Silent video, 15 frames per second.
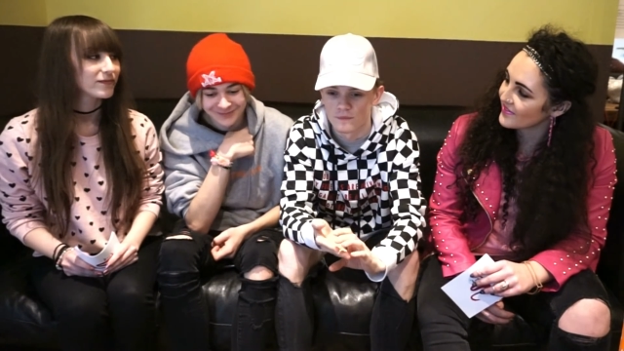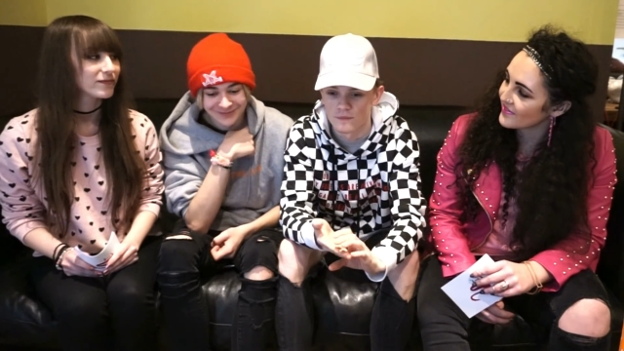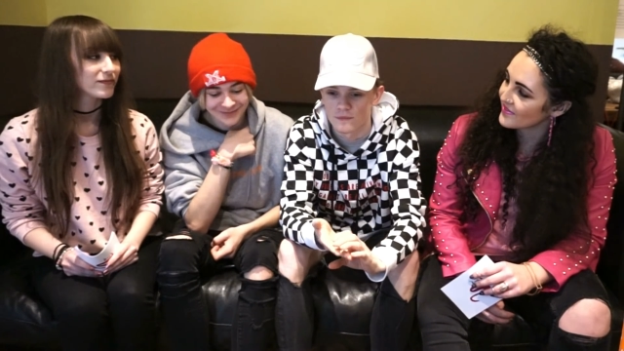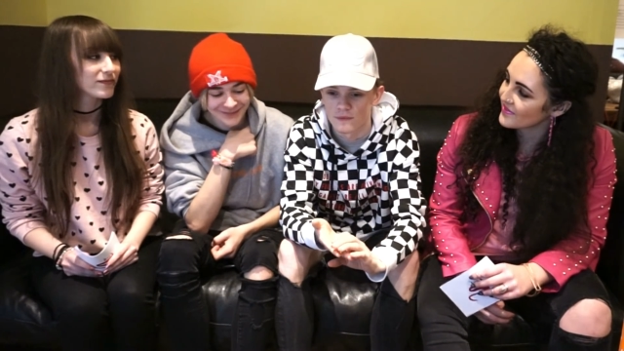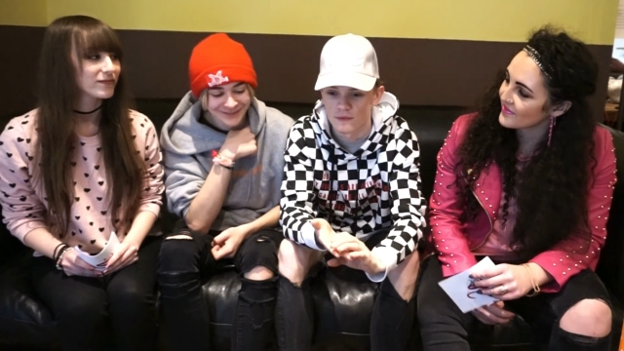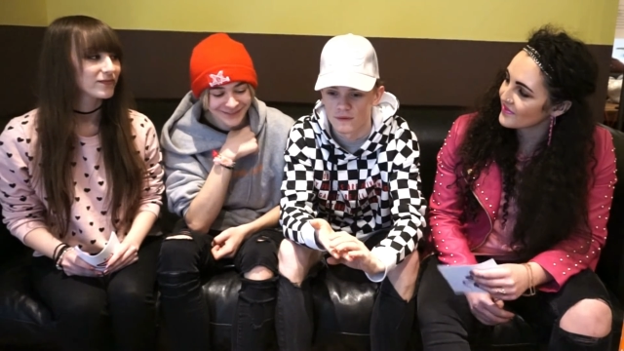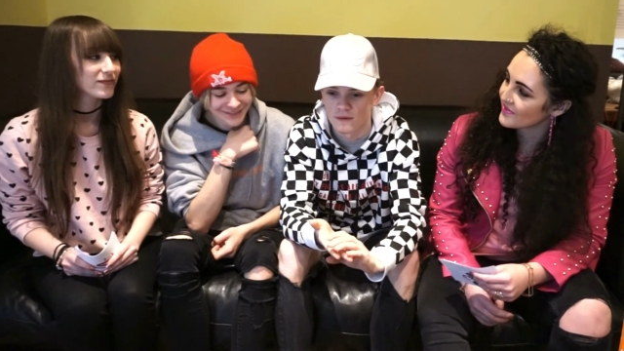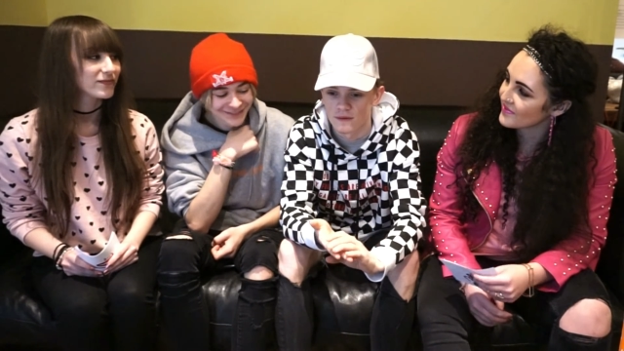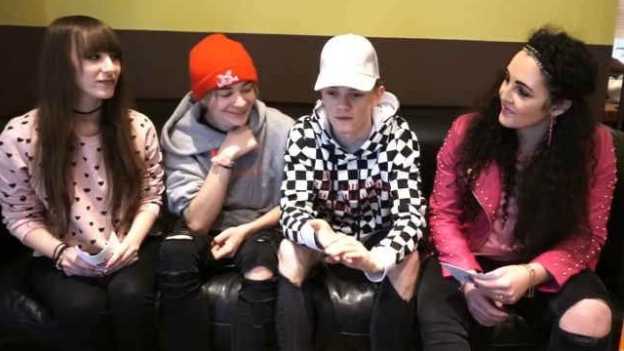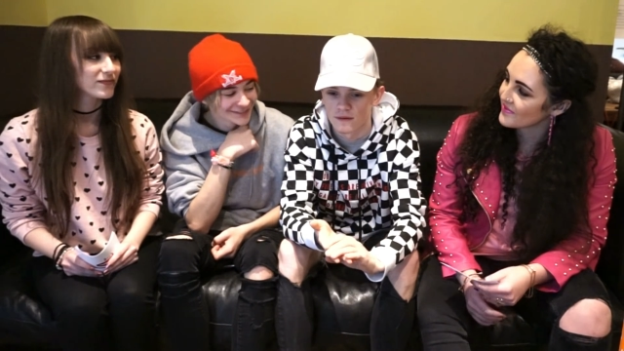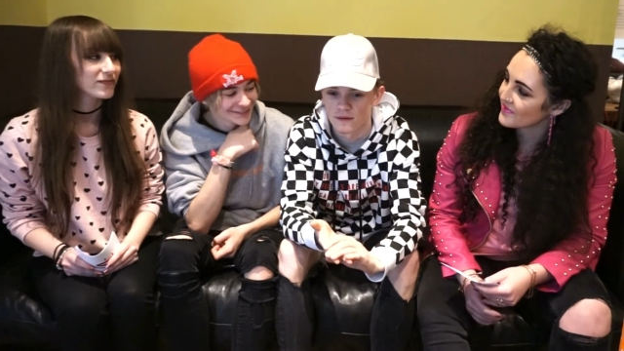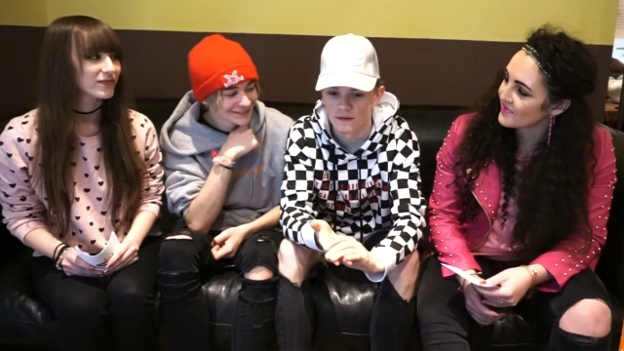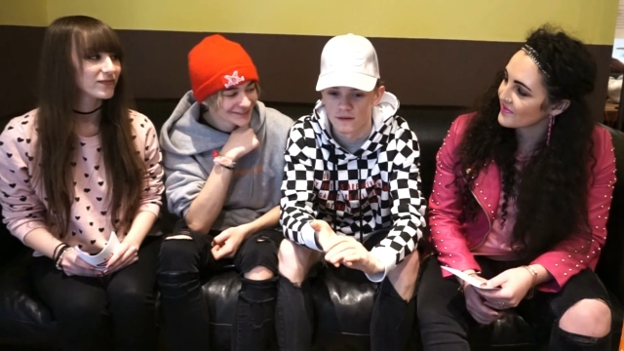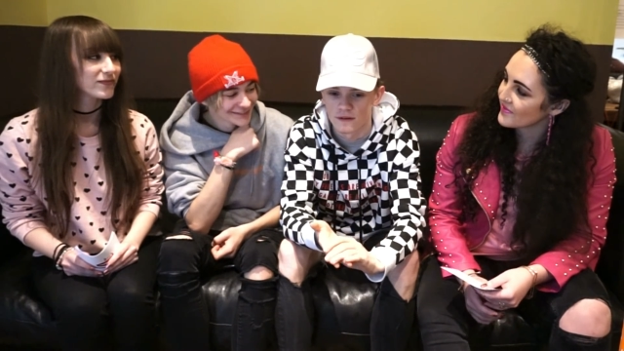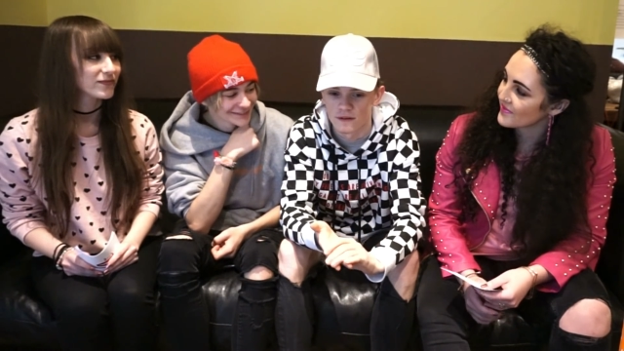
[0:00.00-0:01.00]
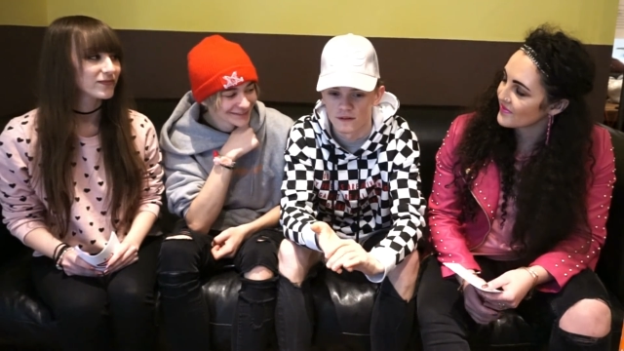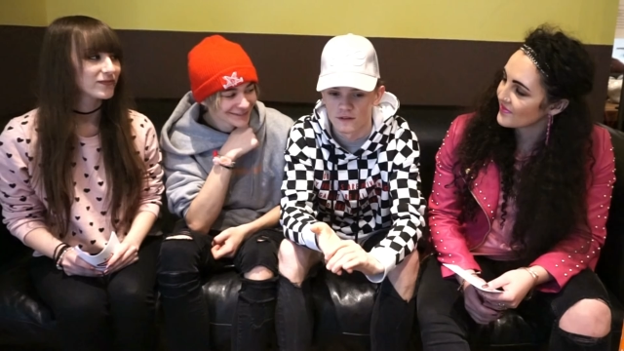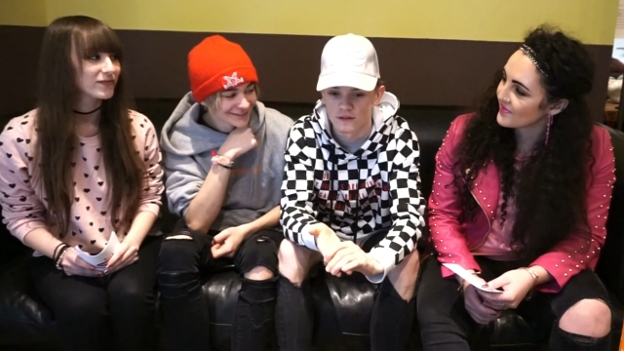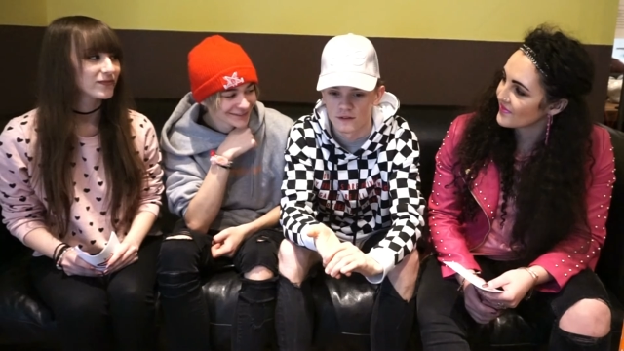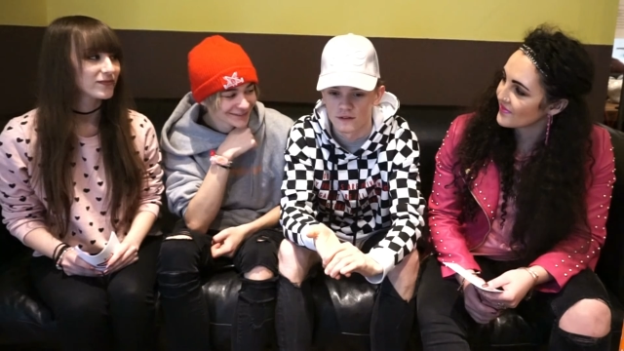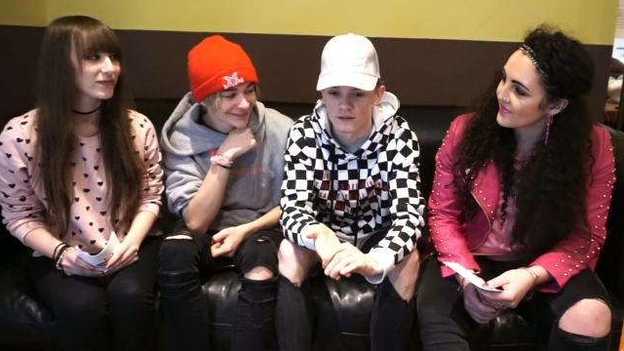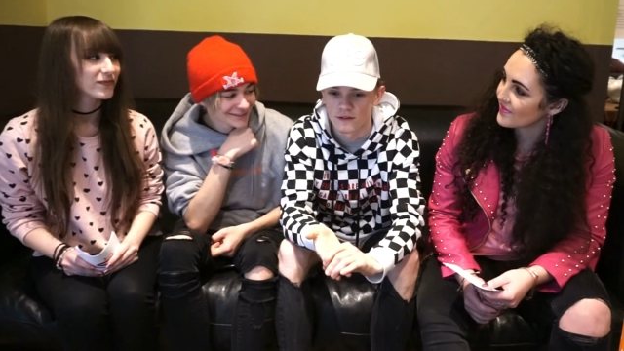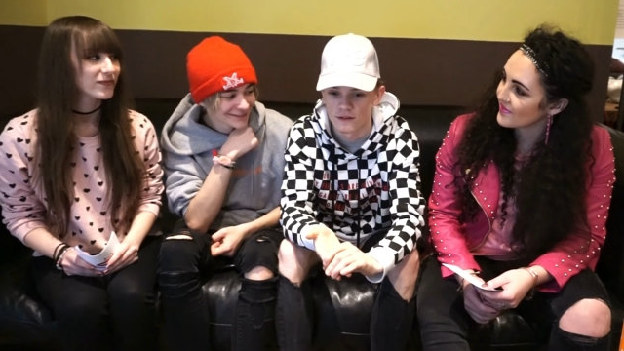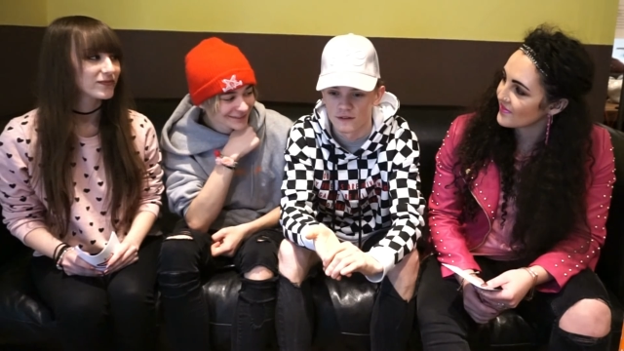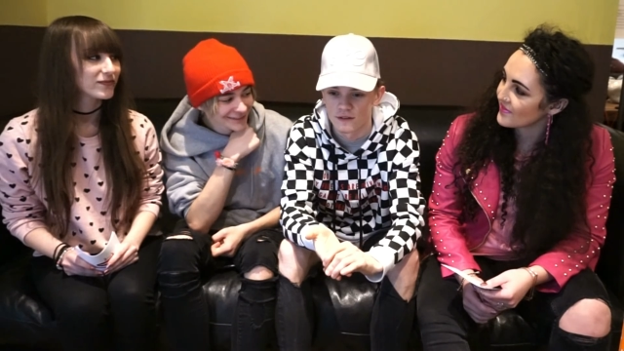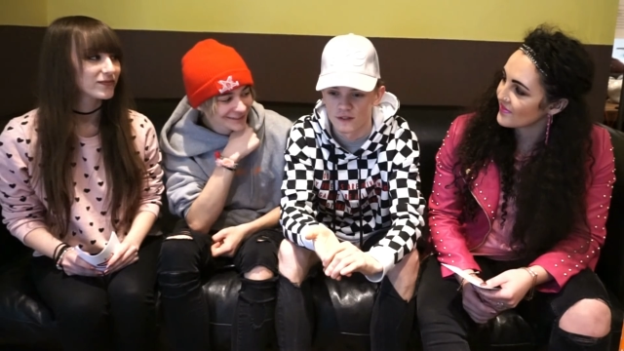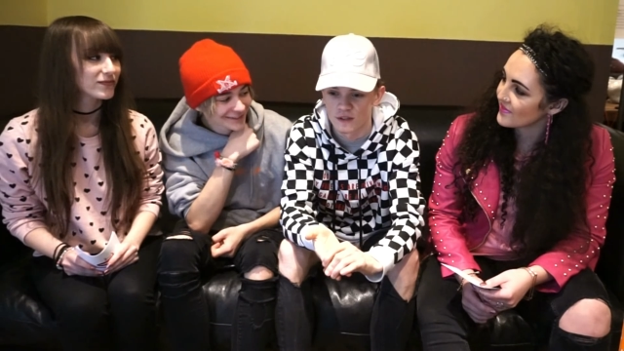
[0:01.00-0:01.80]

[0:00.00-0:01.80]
[no speech]